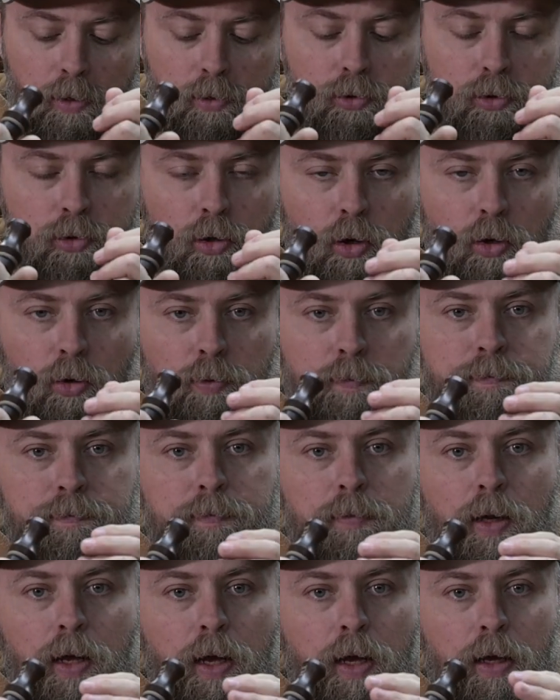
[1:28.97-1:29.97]
So
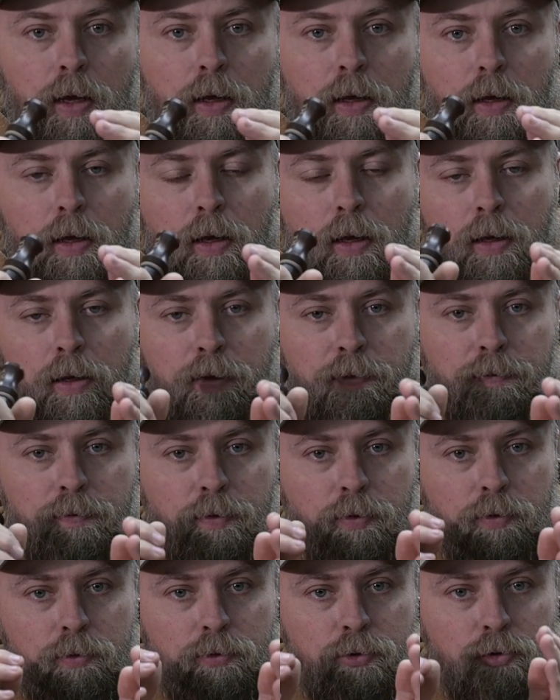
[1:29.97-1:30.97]
if
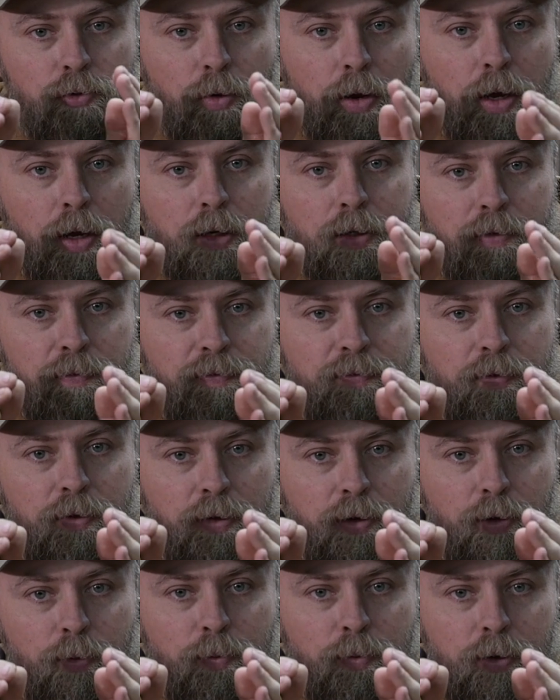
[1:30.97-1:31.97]
you're trying to
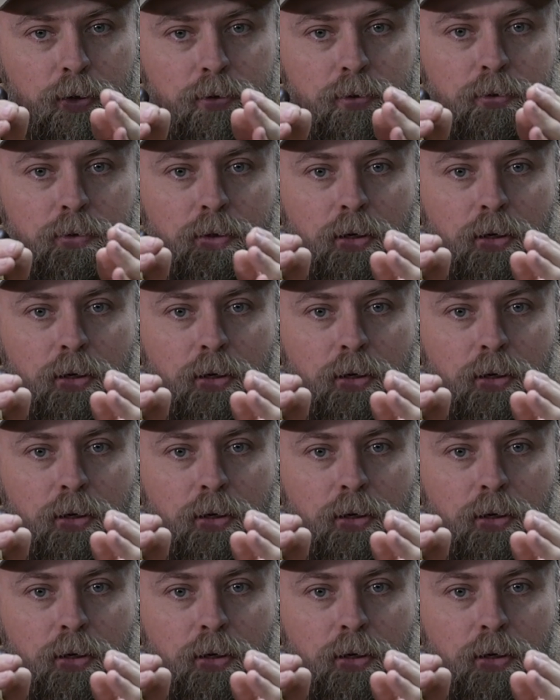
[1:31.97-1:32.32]
feel air pressure,